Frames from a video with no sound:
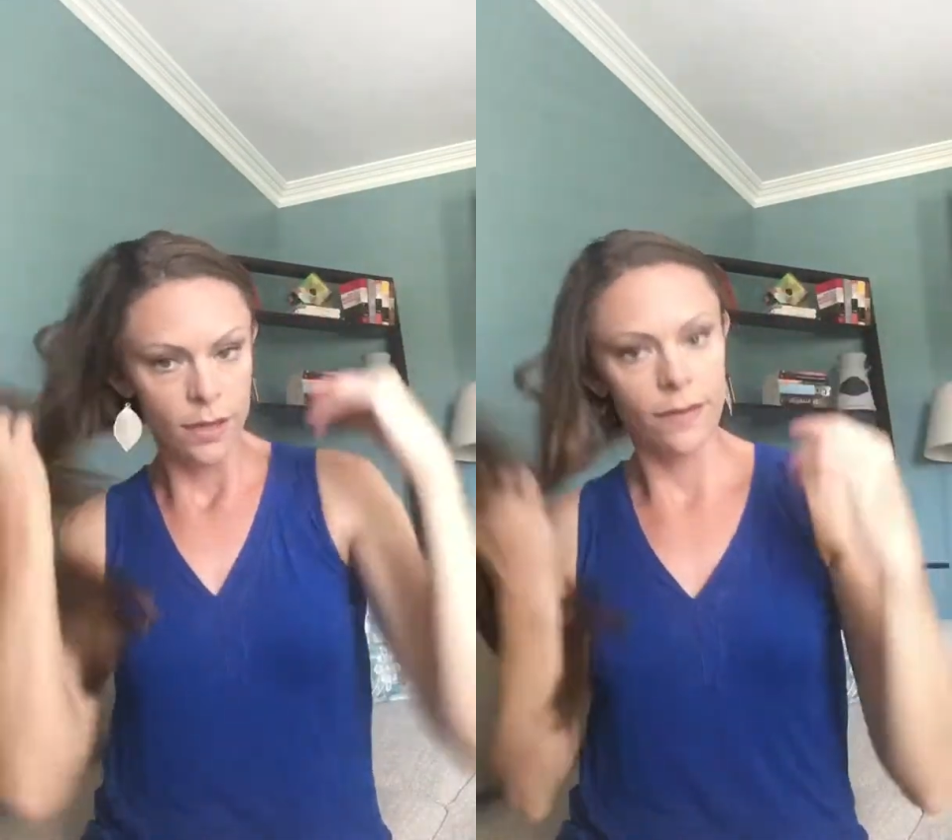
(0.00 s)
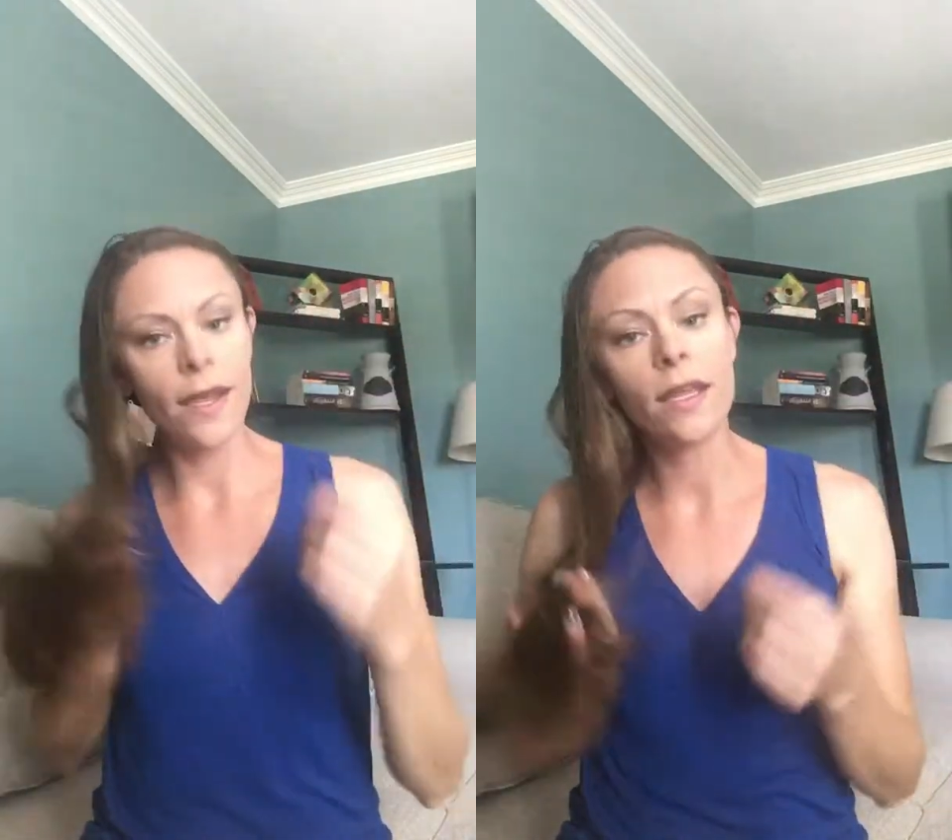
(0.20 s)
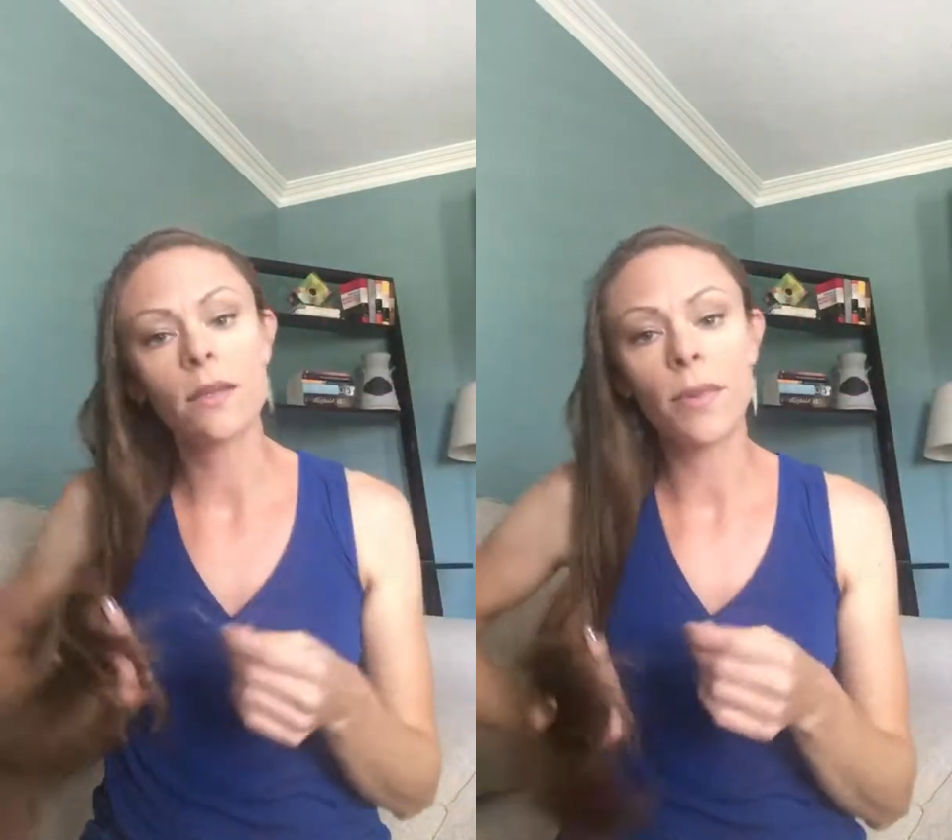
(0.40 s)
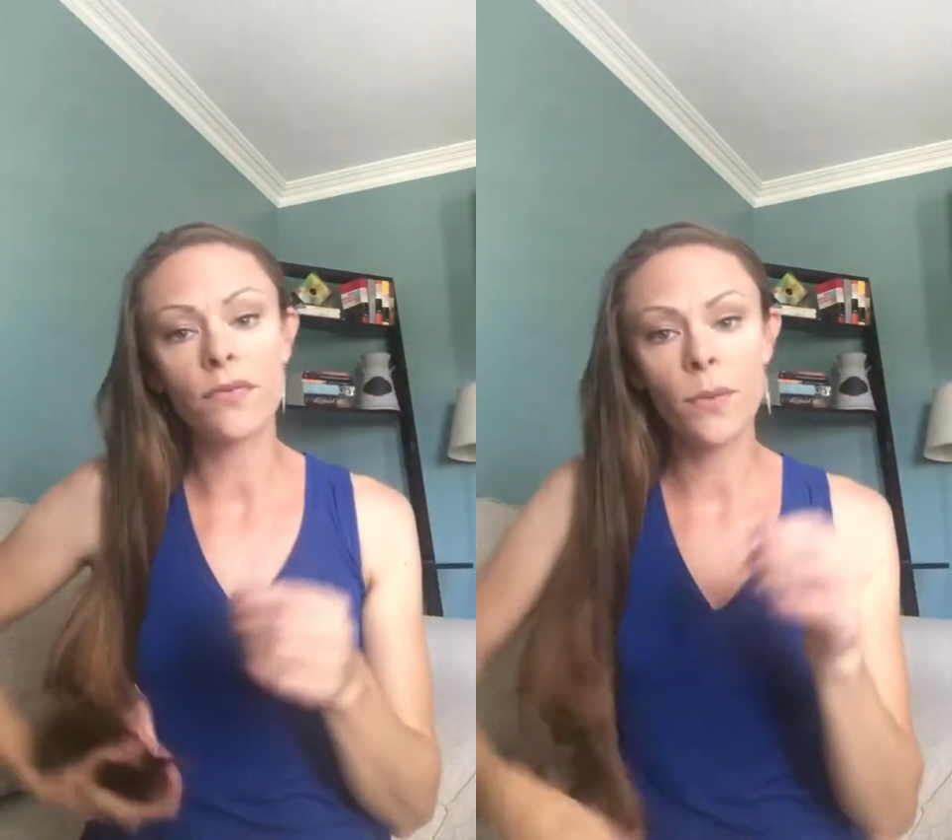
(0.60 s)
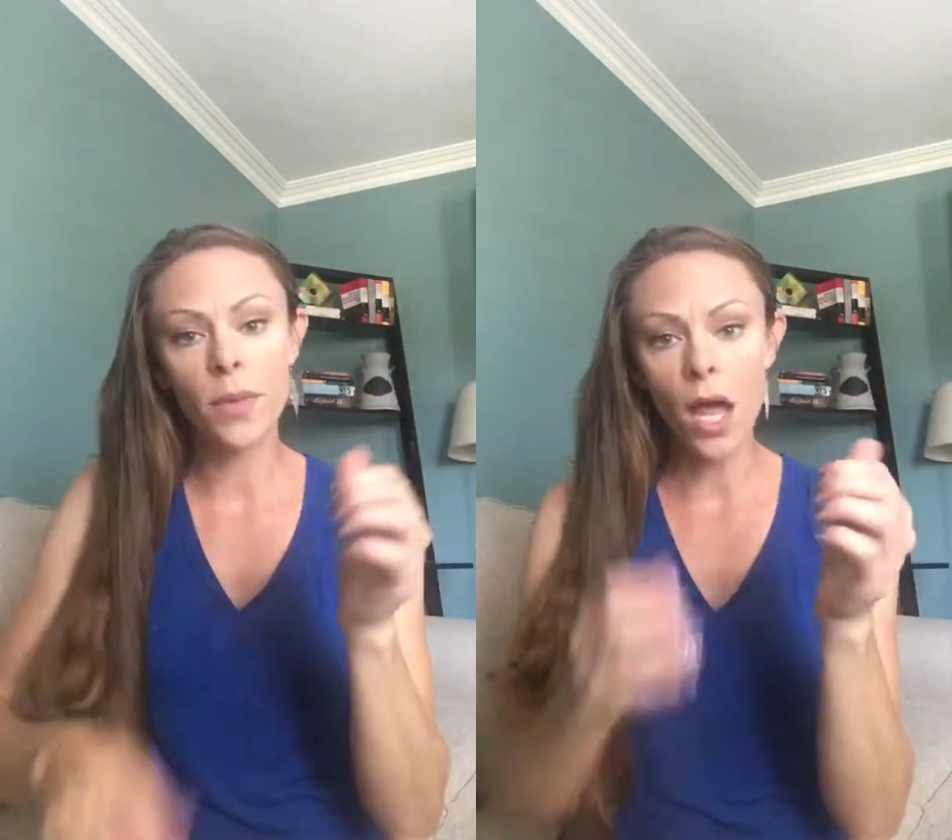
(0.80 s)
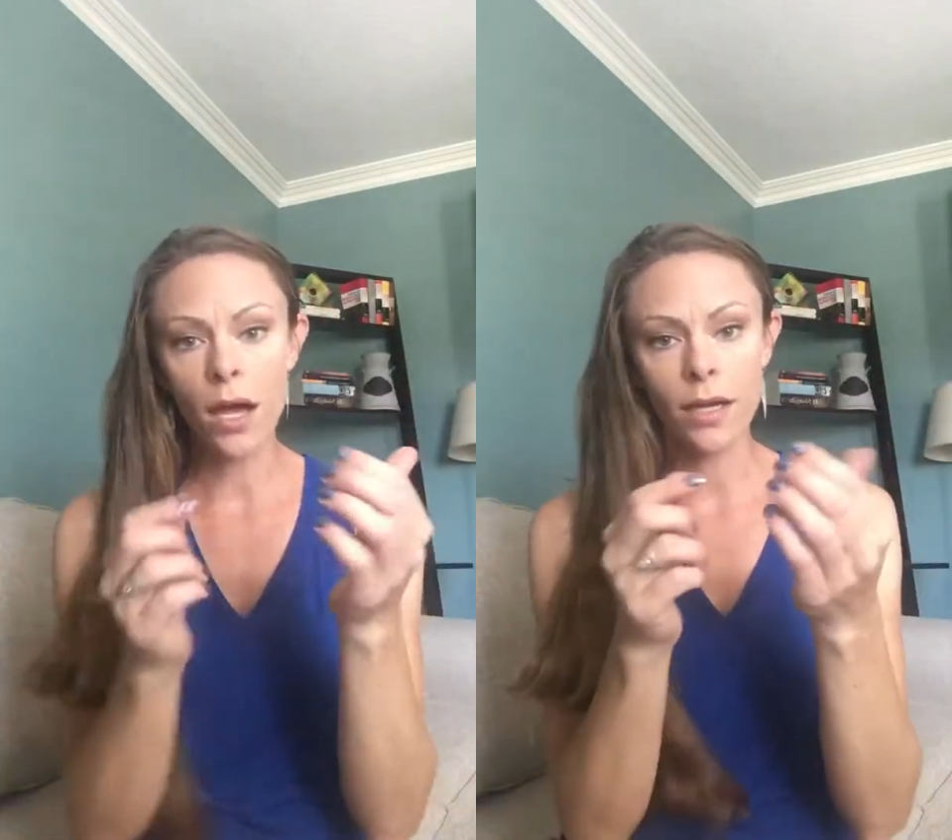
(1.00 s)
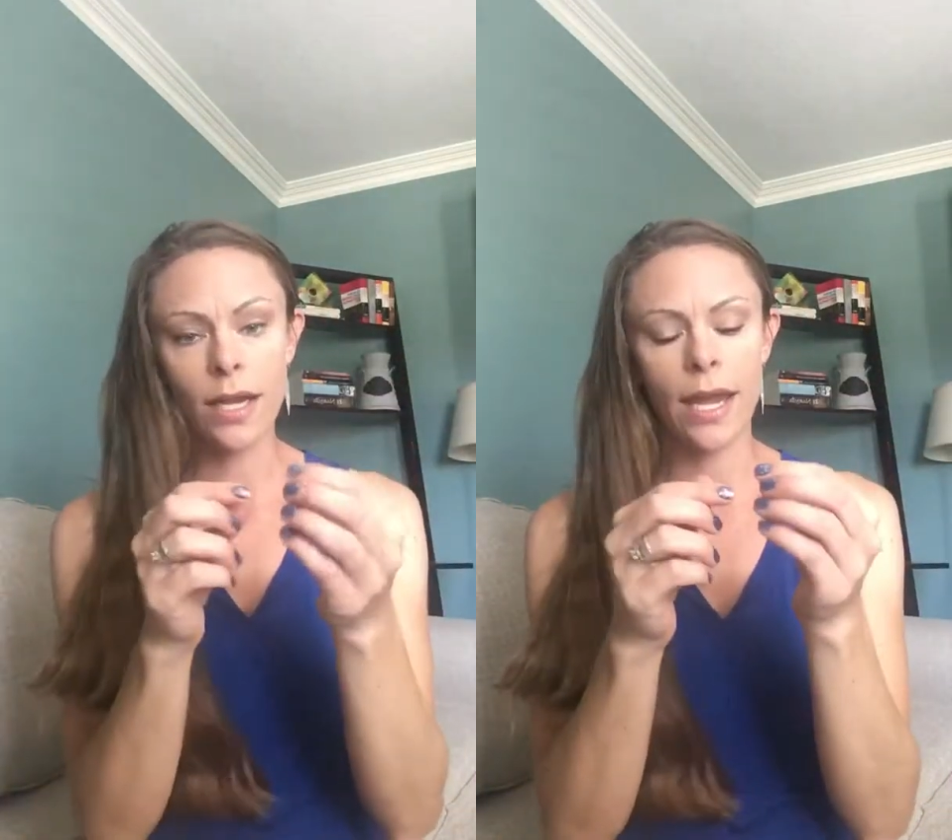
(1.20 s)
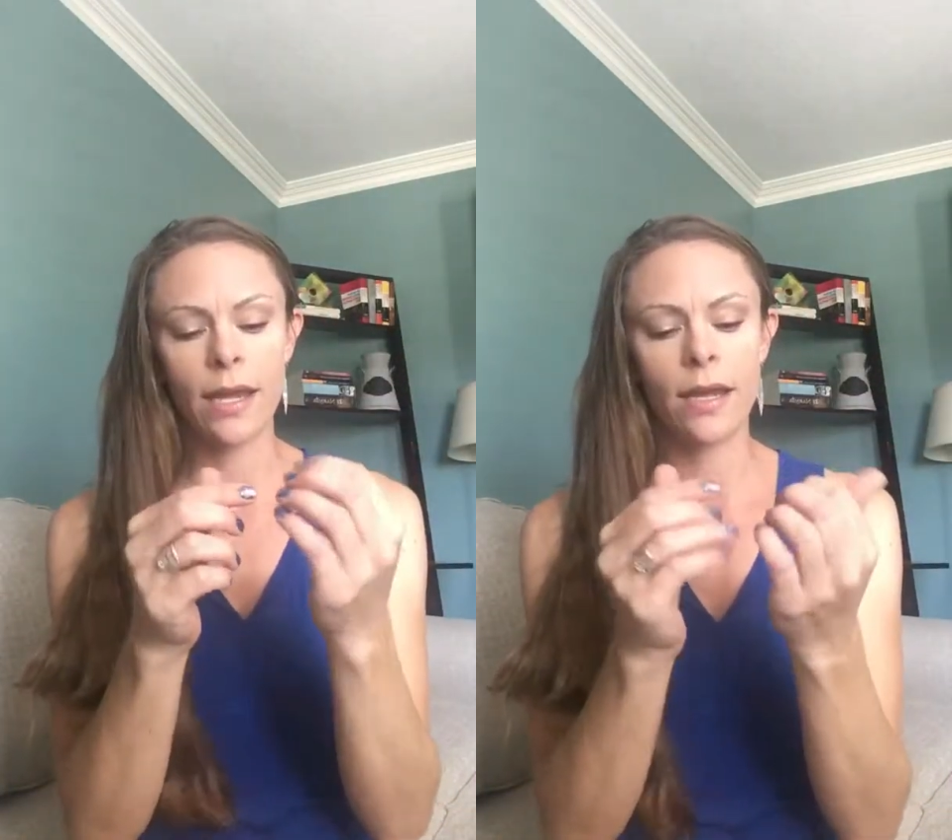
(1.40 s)
take the buffer
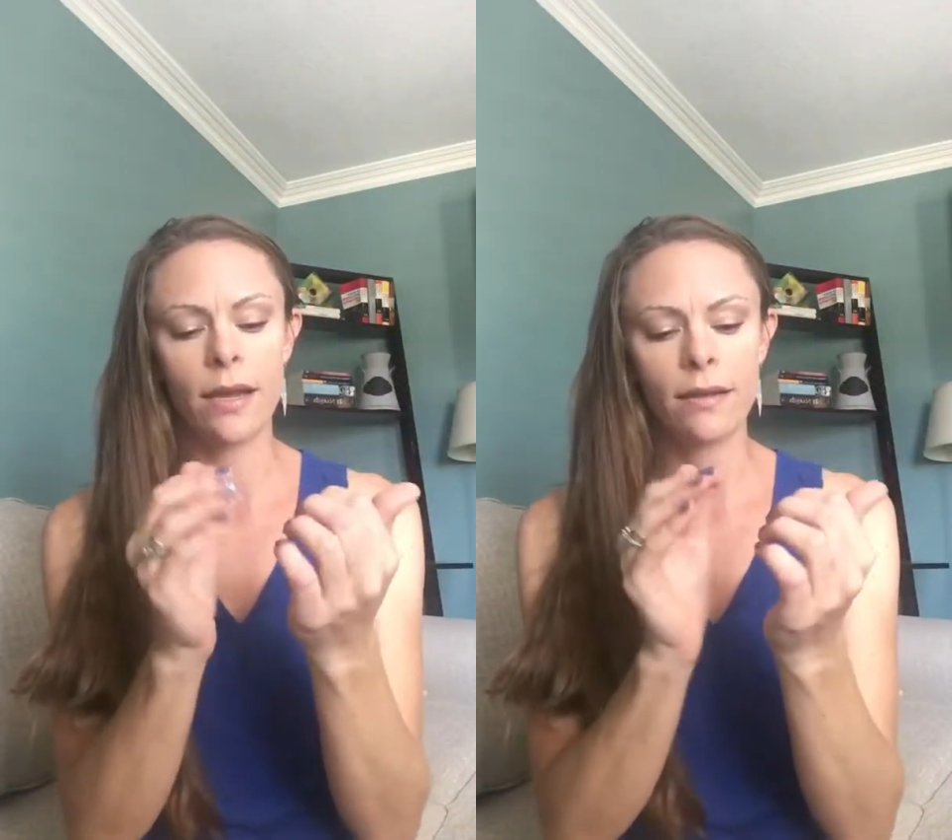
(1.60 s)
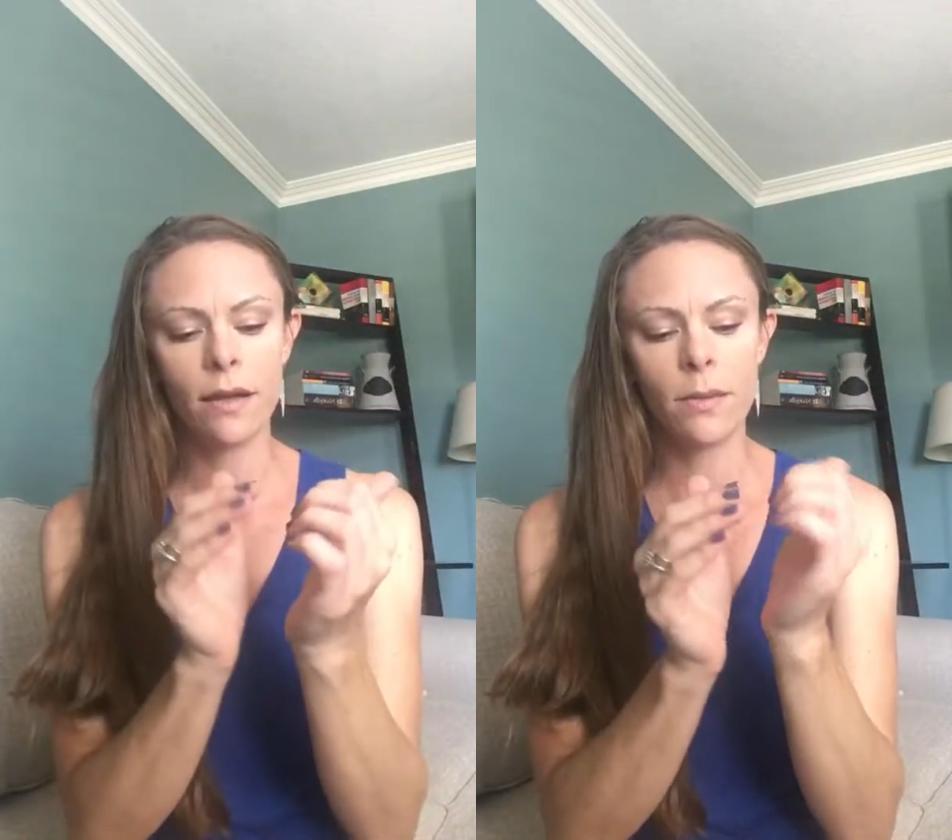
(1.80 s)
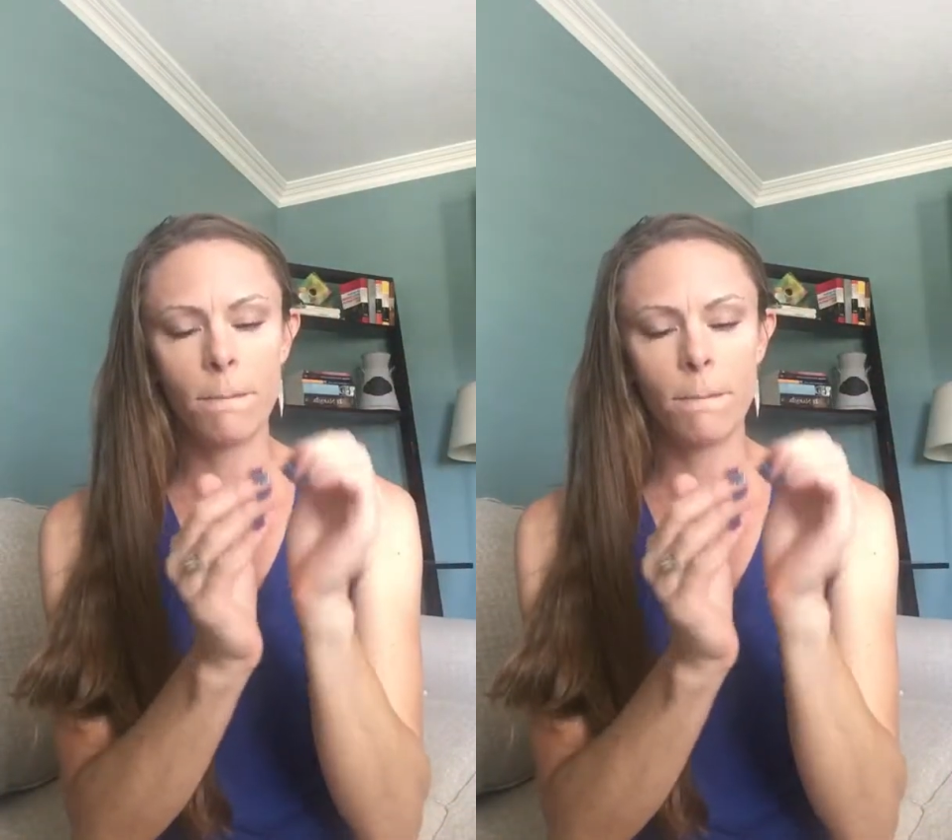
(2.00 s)
block and